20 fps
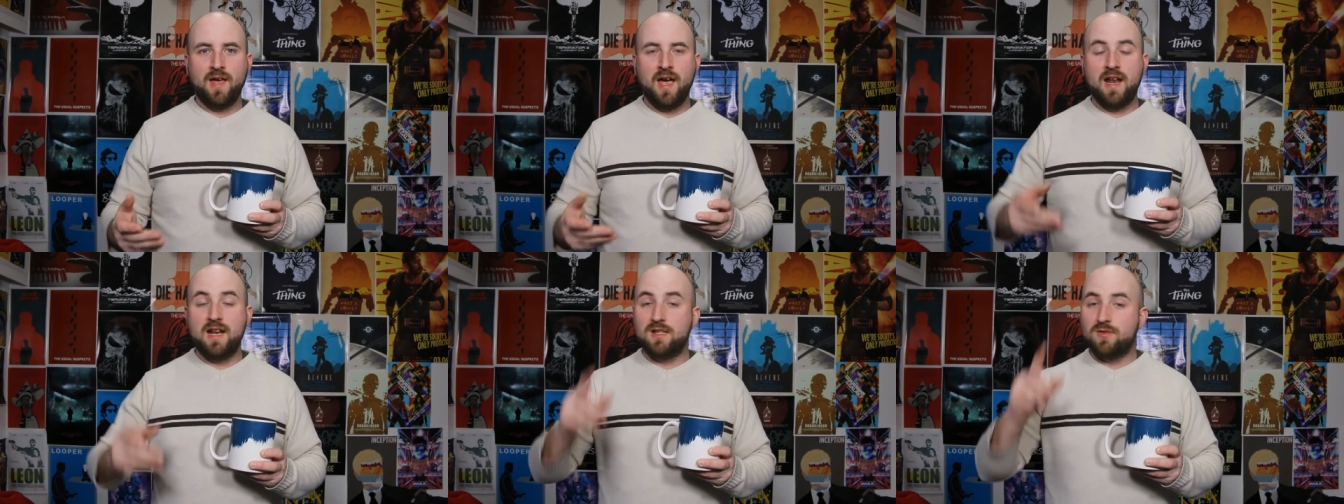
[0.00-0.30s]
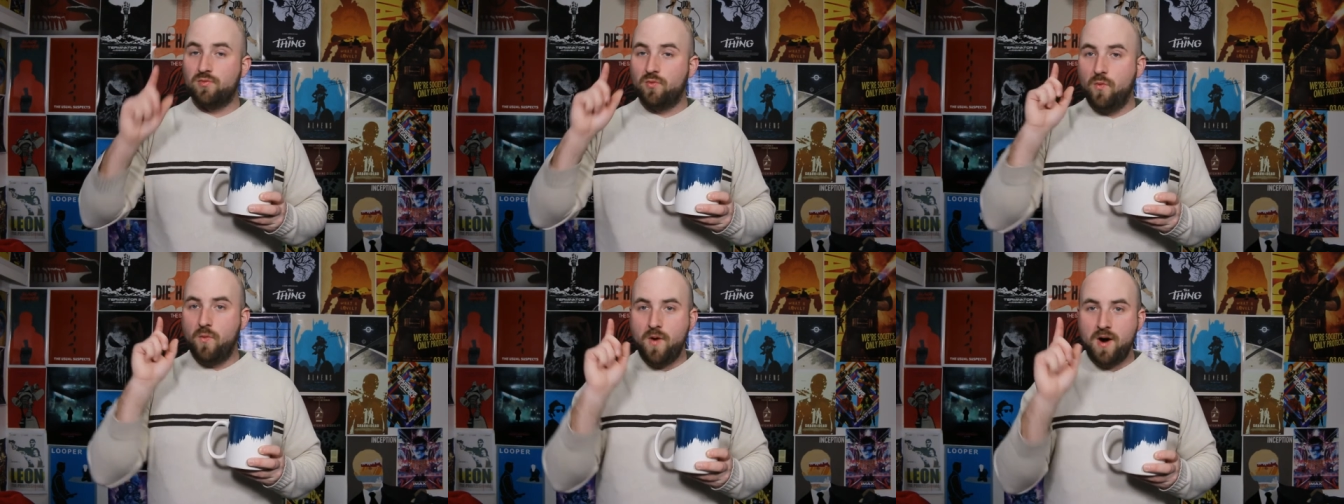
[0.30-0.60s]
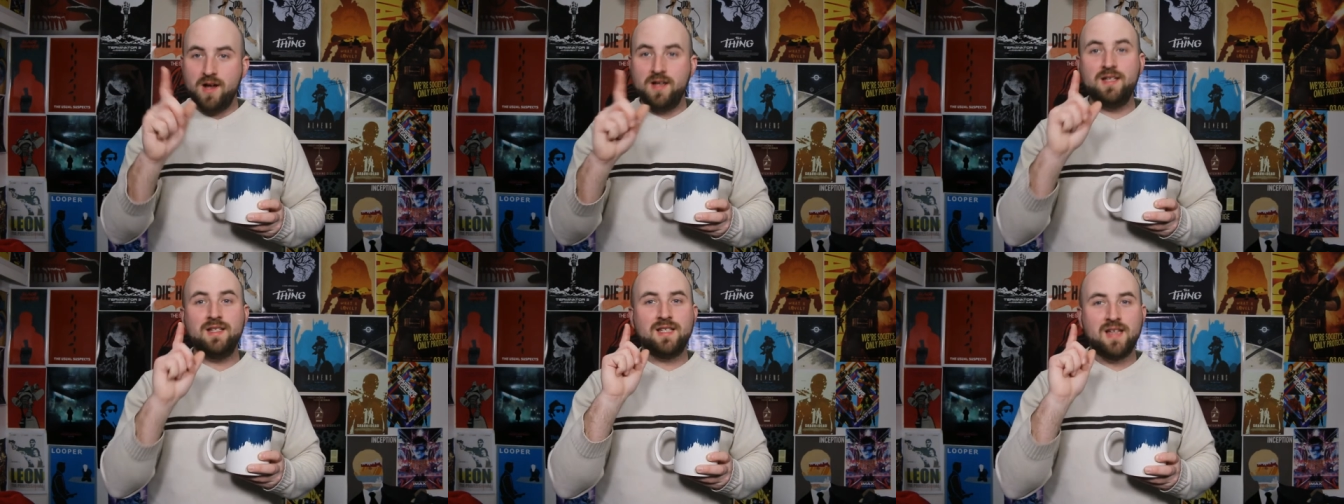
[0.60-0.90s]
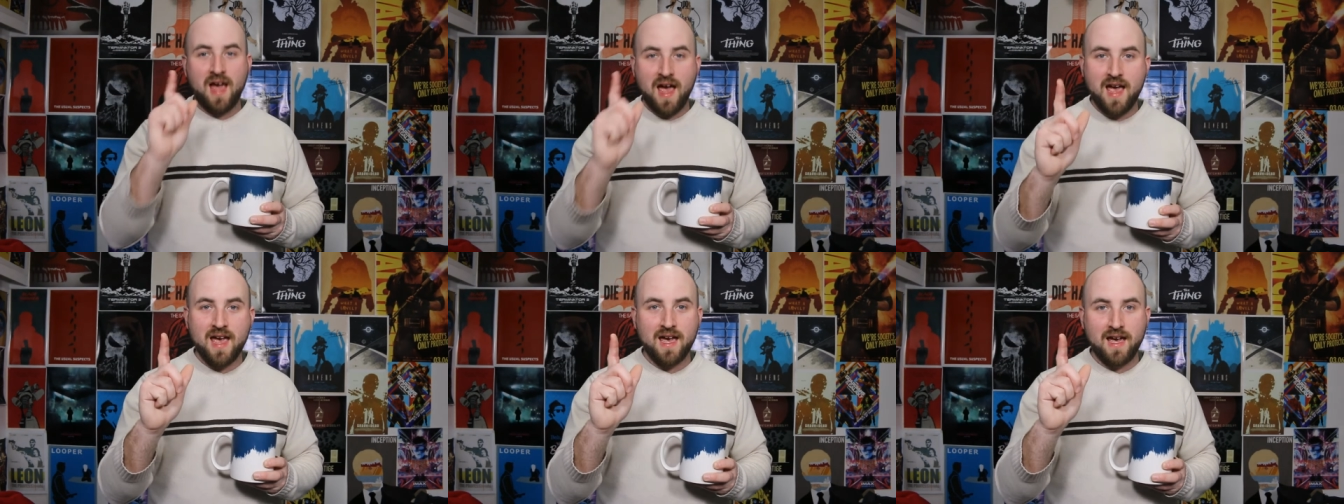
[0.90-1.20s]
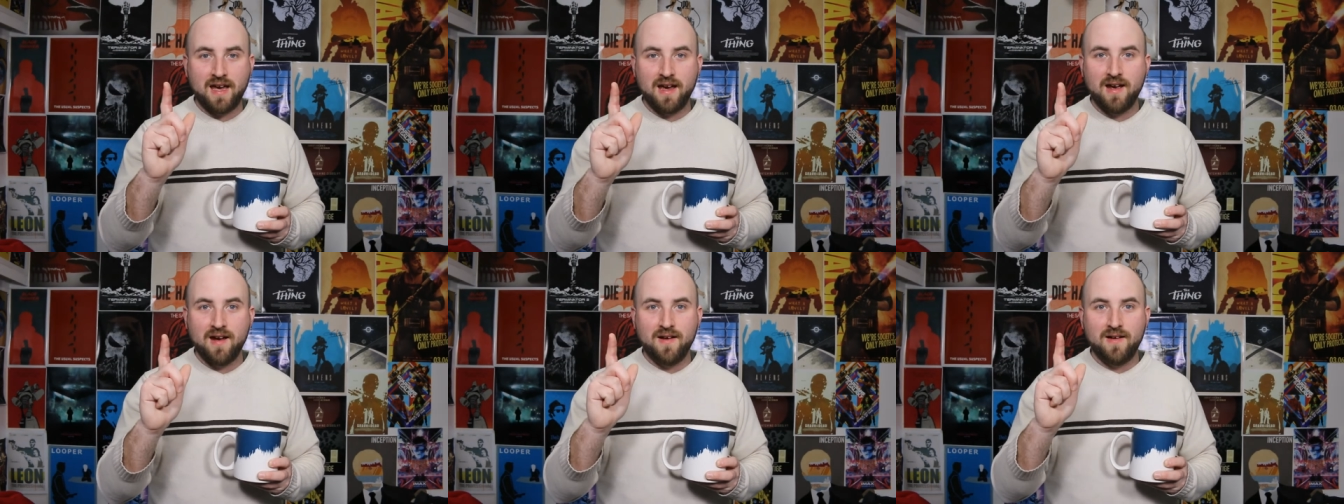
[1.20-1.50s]
and it's one
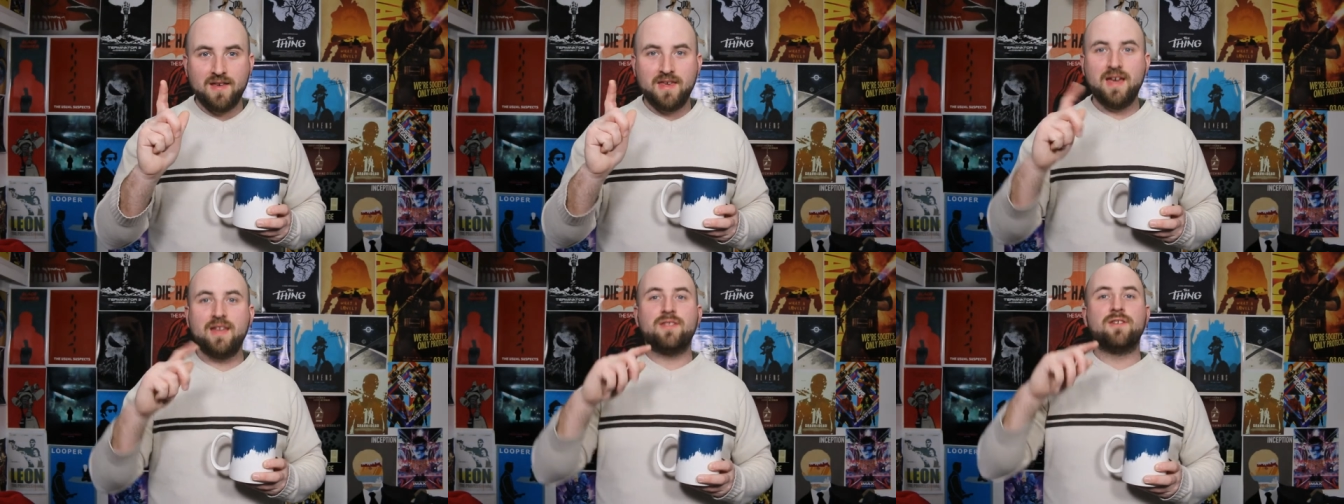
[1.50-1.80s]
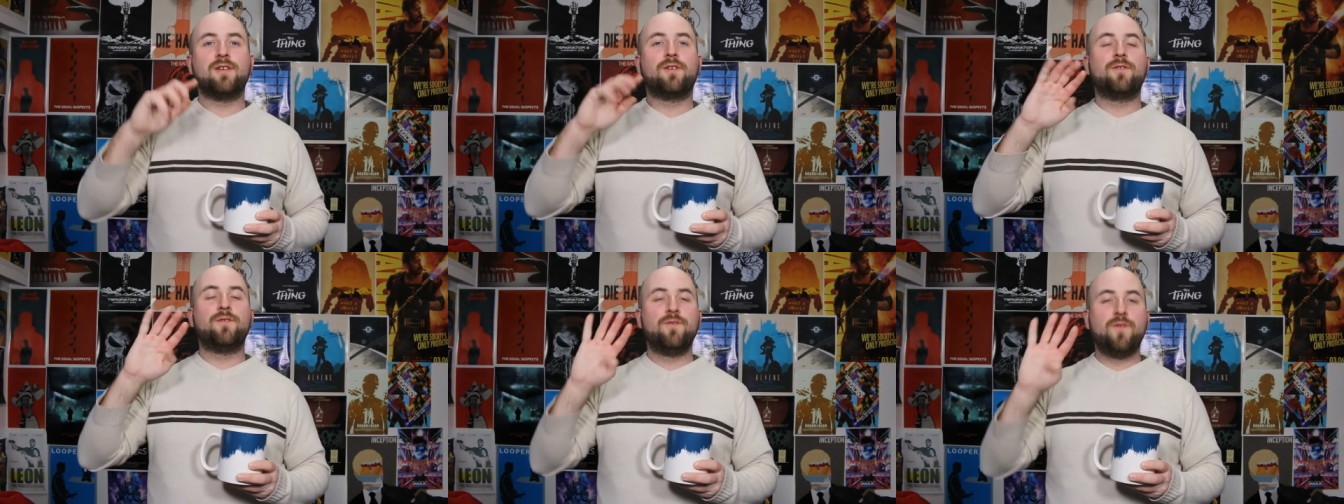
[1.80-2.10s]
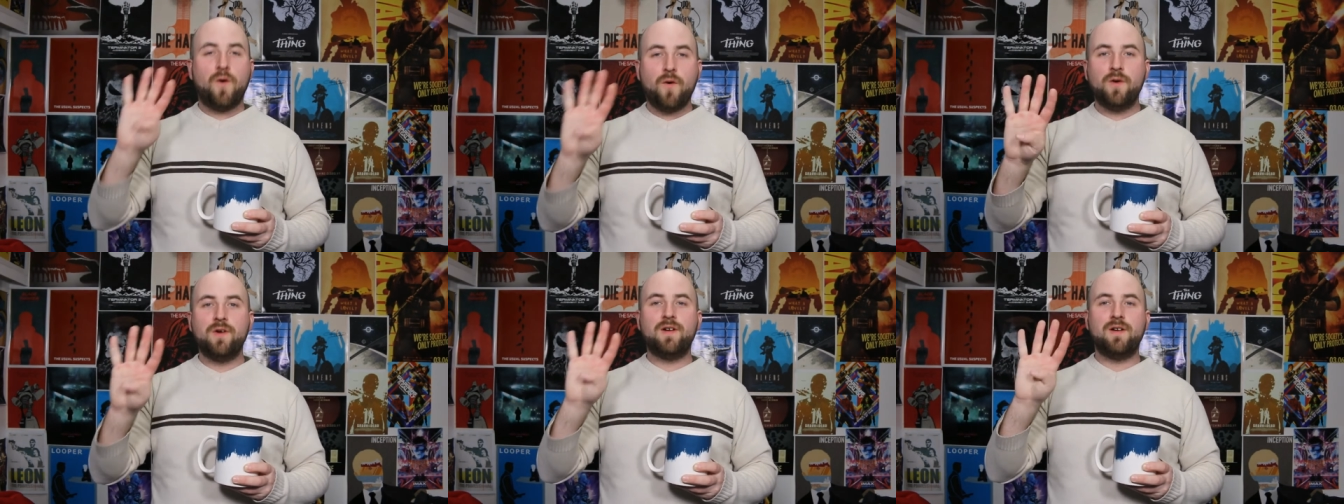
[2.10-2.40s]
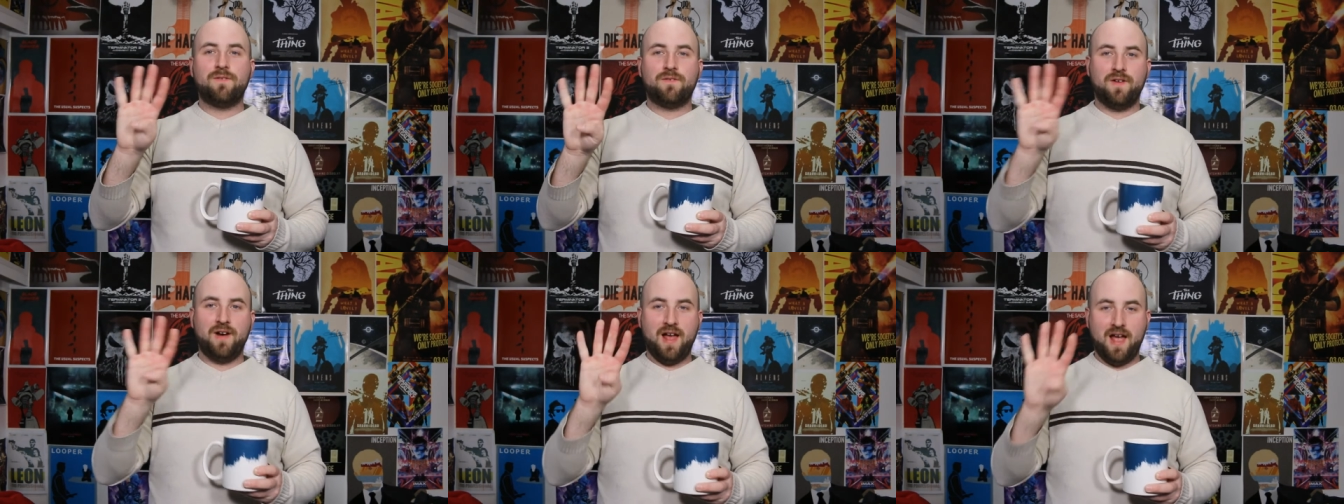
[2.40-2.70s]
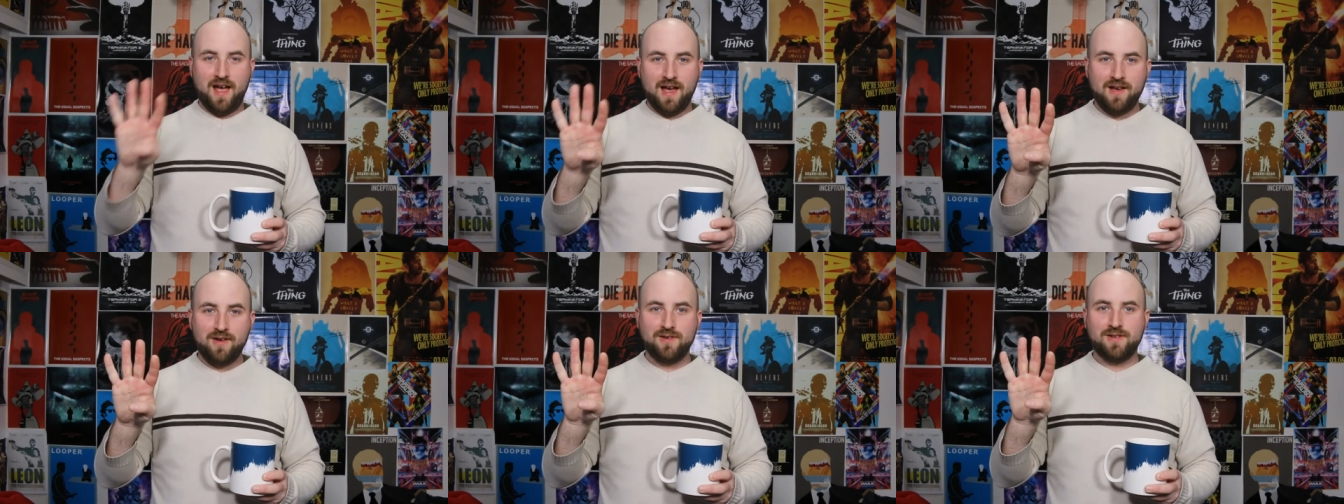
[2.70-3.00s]
take, yet there's four different
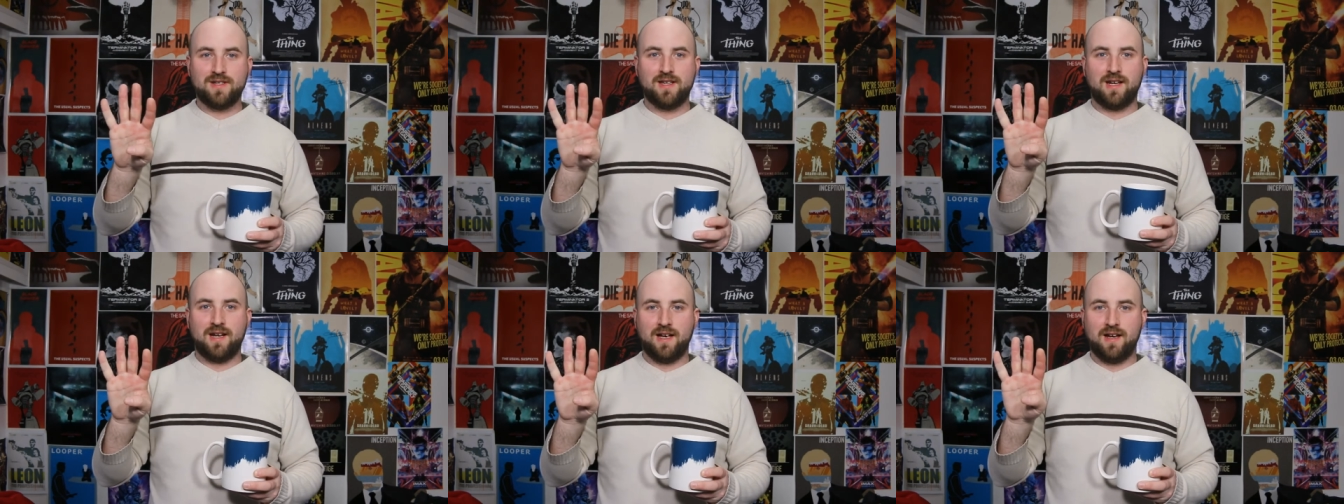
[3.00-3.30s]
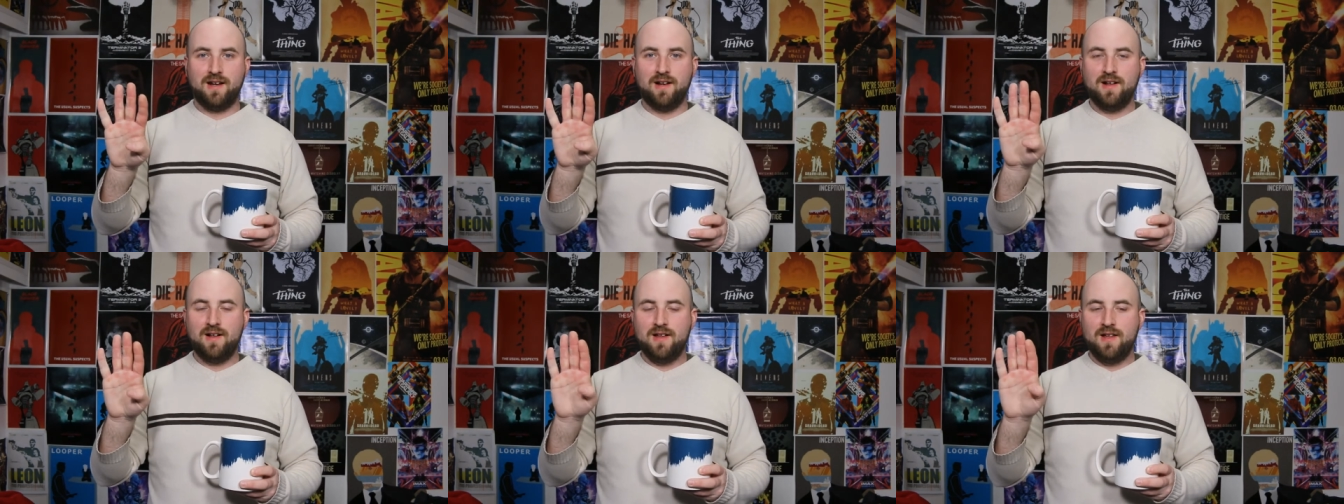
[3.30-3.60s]
angles in it.